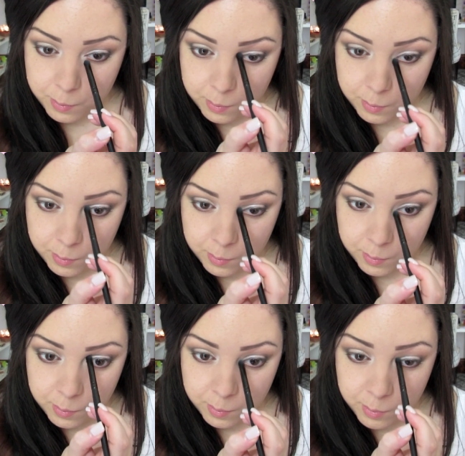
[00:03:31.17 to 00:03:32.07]

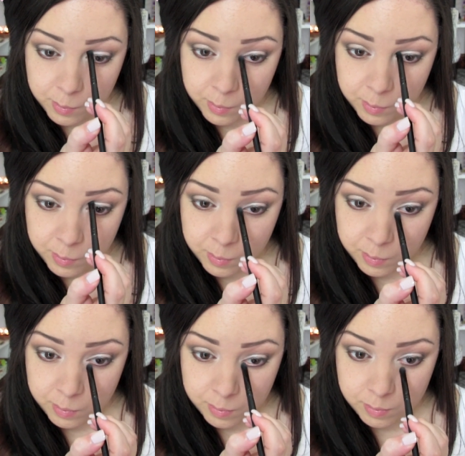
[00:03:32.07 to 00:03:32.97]

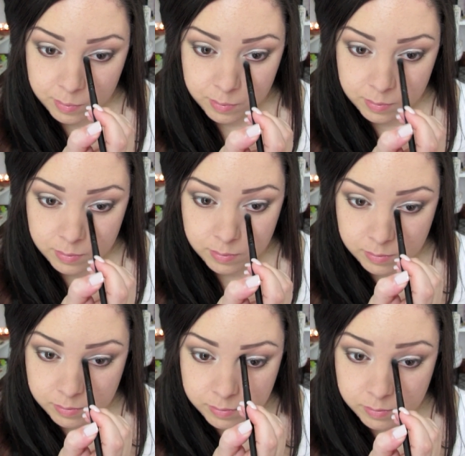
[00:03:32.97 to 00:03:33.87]

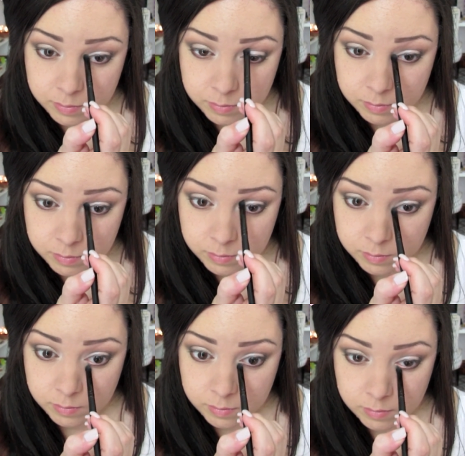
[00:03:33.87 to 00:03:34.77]
No one is speaking in this clip.